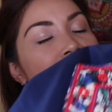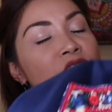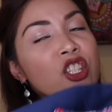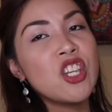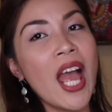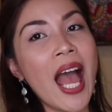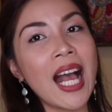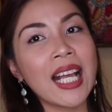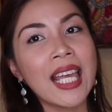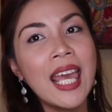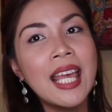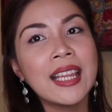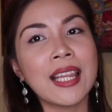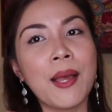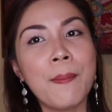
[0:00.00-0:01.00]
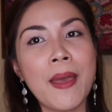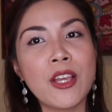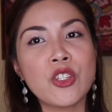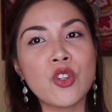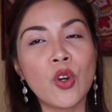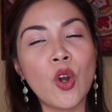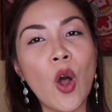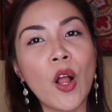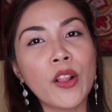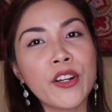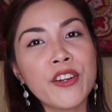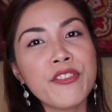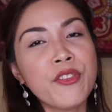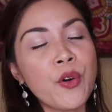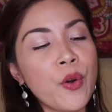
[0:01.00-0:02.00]
ng jacket na medyo
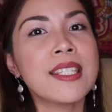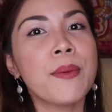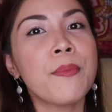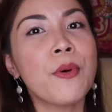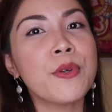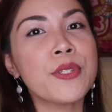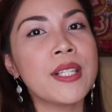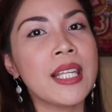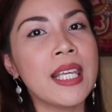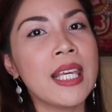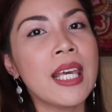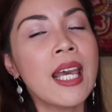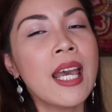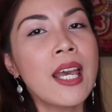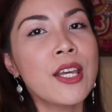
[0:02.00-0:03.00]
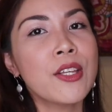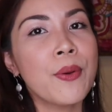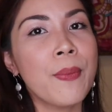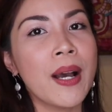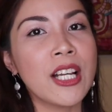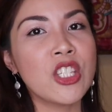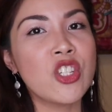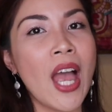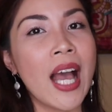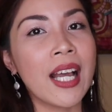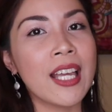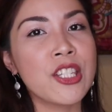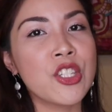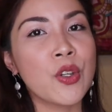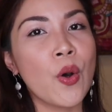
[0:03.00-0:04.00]
colorful, kasi mostly yung mga
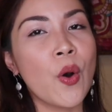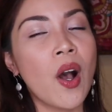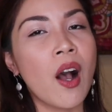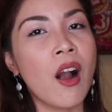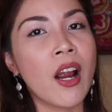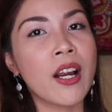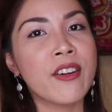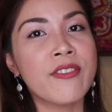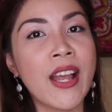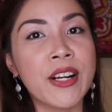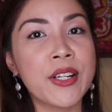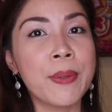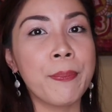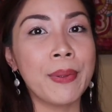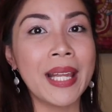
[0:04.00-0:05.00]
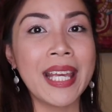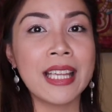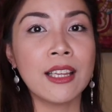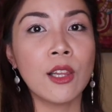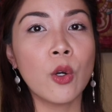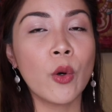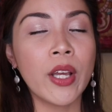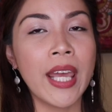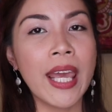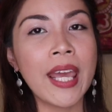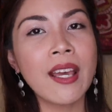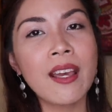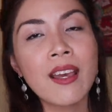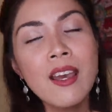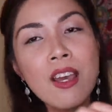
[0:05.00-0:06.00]
jackets ko are very plain
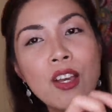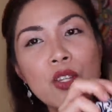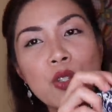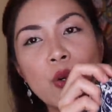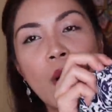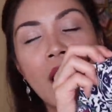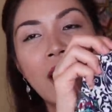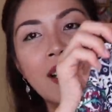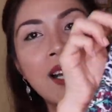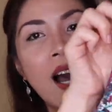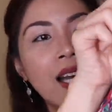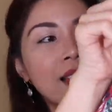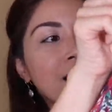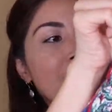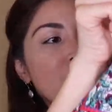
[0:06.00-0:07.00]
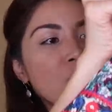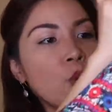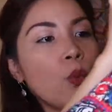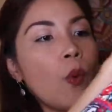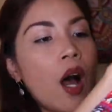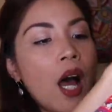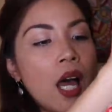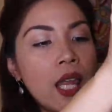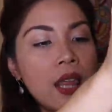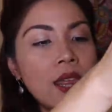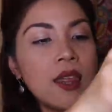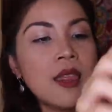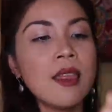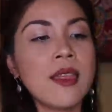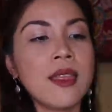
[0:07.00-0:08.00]
looking, so I got this
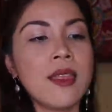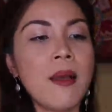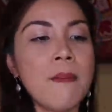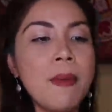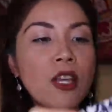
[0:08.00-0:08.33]
one na